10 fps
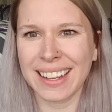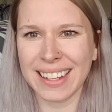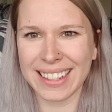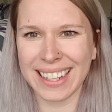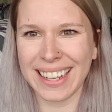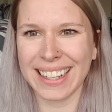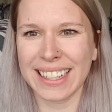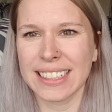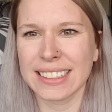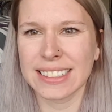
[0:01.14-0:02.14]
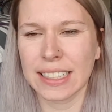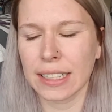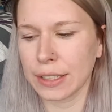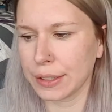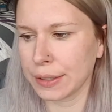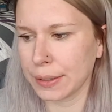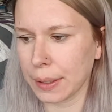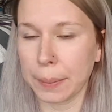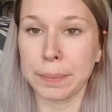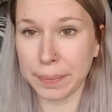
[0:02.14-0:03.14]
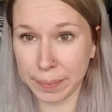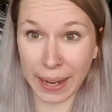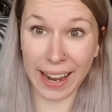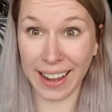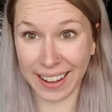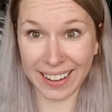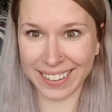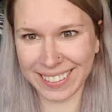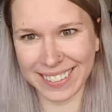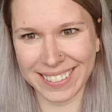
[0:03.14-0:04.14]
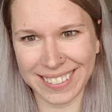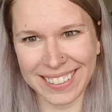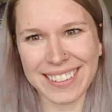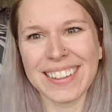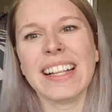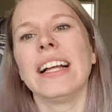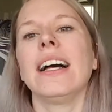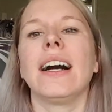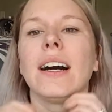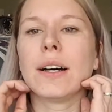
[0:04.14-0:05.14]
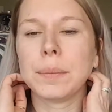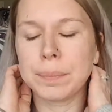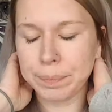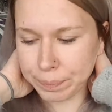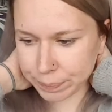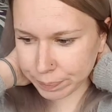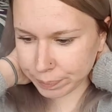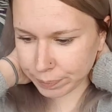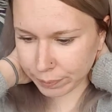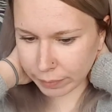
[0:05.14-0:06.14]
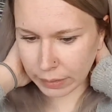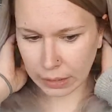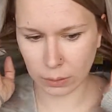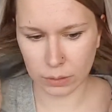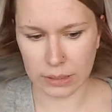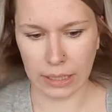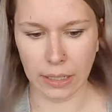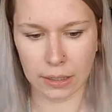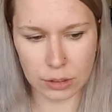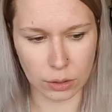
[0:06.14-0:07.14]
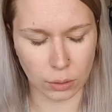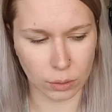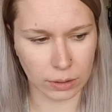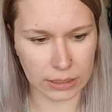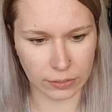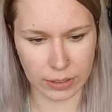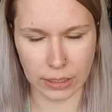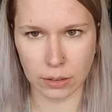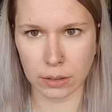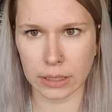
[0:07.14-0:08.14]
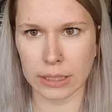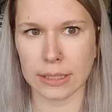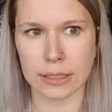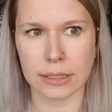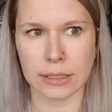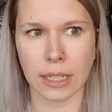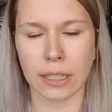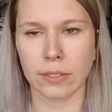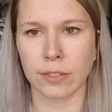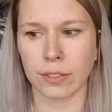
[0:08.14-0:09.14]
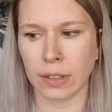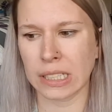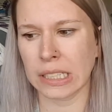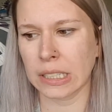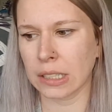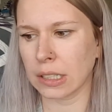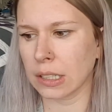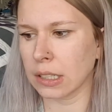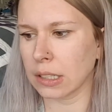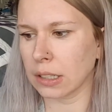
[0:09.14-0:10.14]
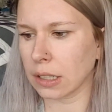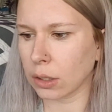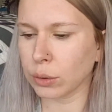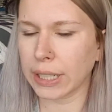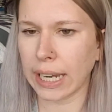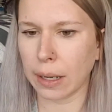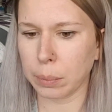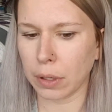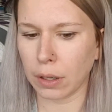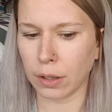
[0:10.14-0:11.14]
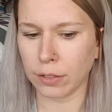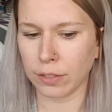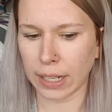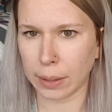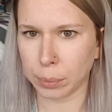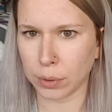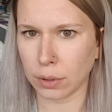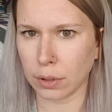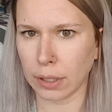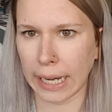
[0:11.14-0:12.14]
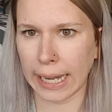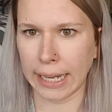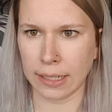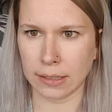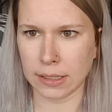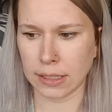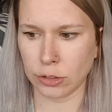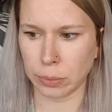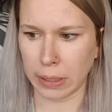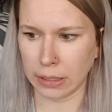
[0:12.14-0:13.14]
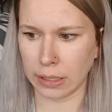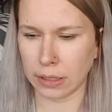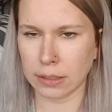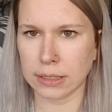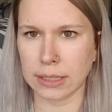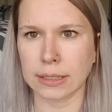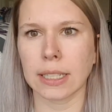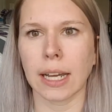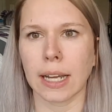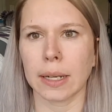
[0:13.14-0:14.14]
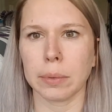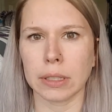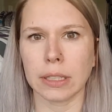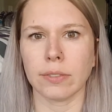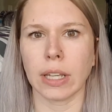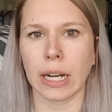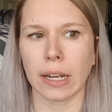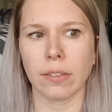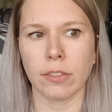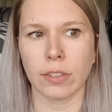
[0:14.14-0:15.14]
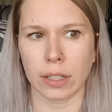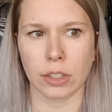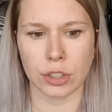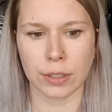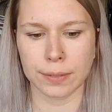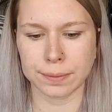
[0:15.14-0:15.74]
Hi guys, I'm back. Let me say, so this video is kind of a recap of April and Stitch Mania, since I believe that I have finished